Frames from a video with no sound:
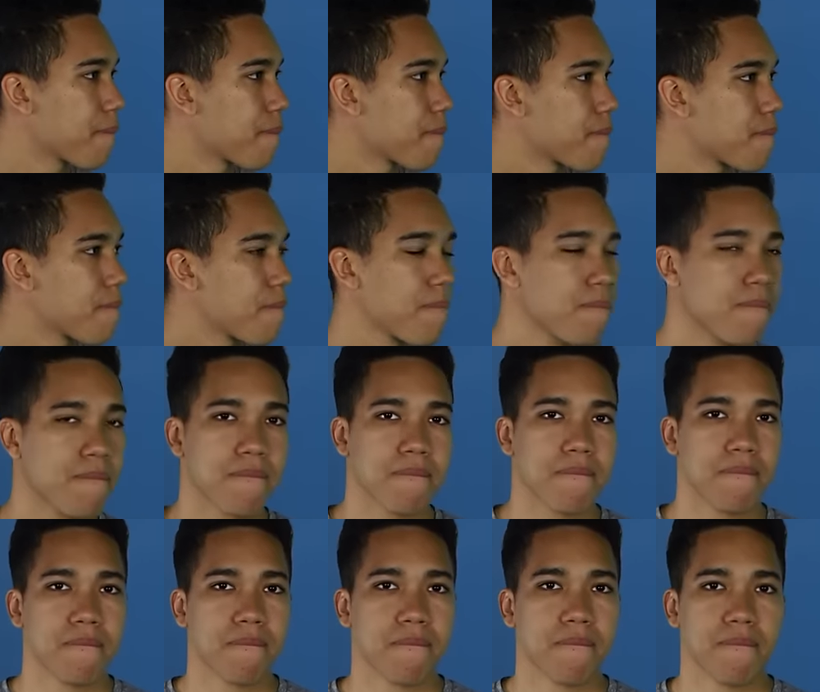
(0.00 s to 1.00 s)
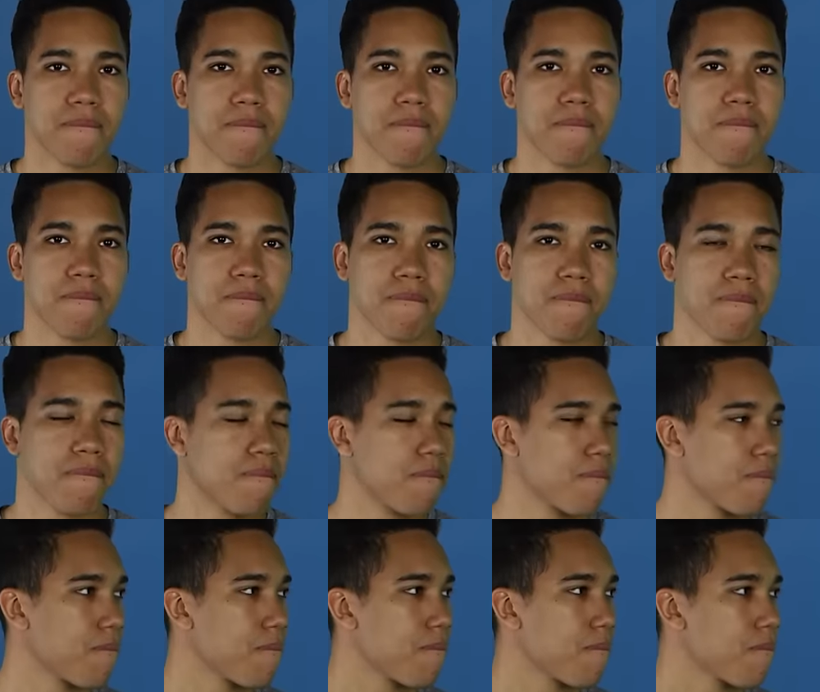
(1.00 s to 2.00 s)

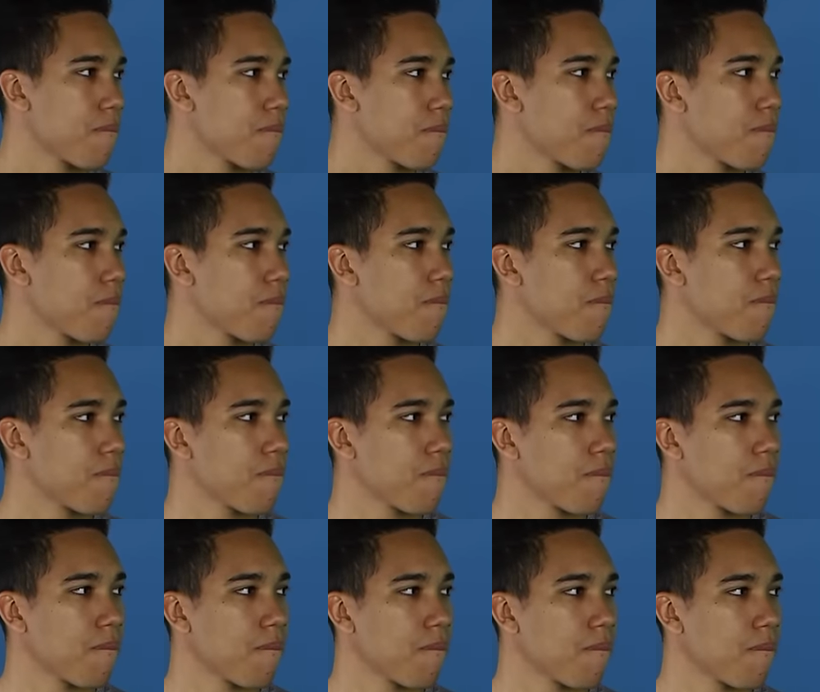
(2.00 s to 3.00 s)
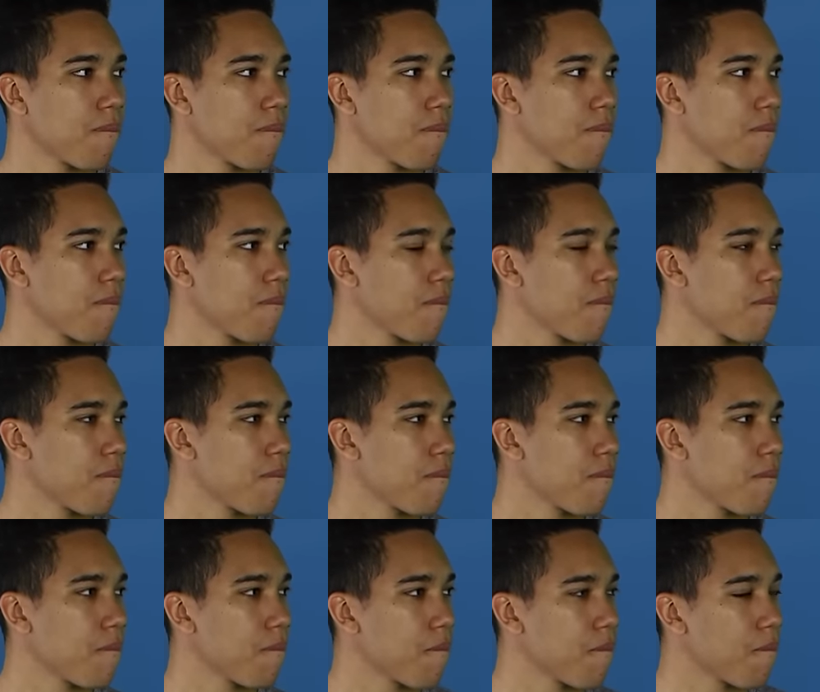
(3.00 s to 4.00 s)

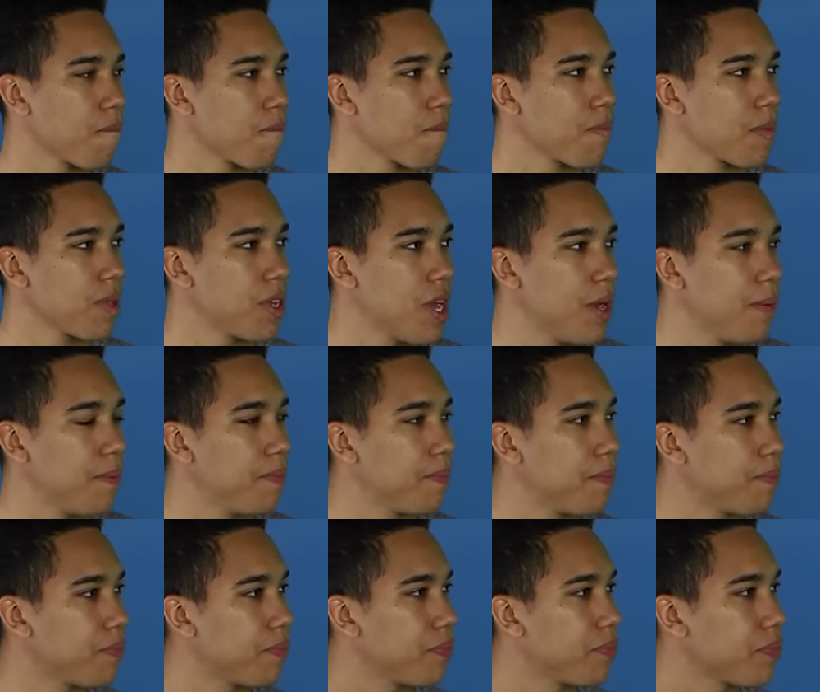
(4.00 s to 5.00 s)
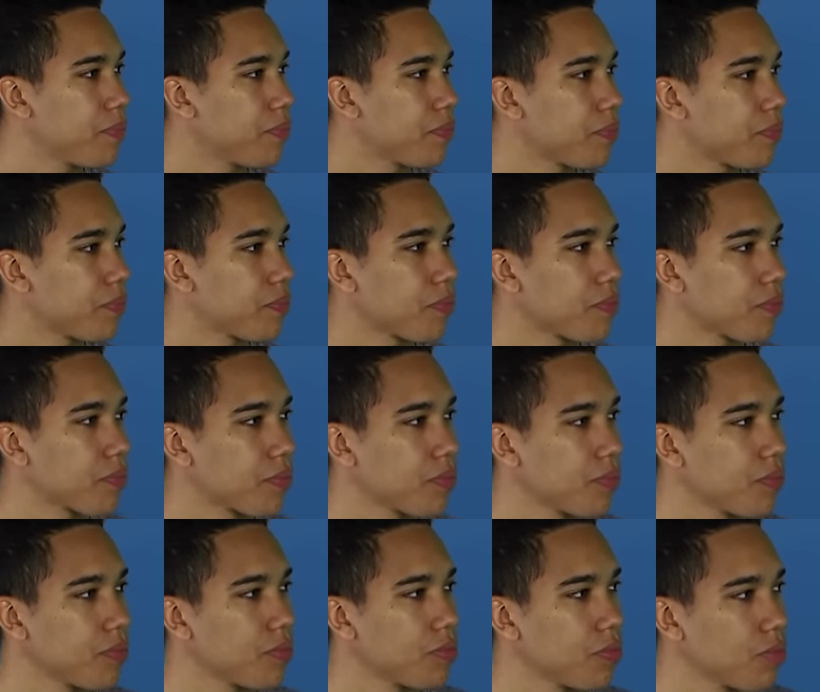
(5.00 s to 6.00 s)

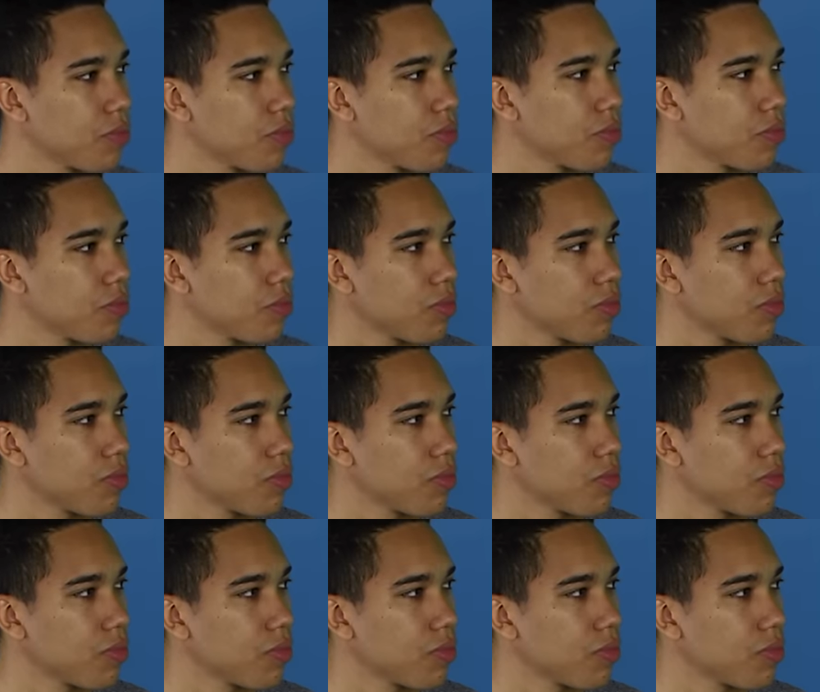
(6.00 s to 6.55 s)
This person isn't speaking.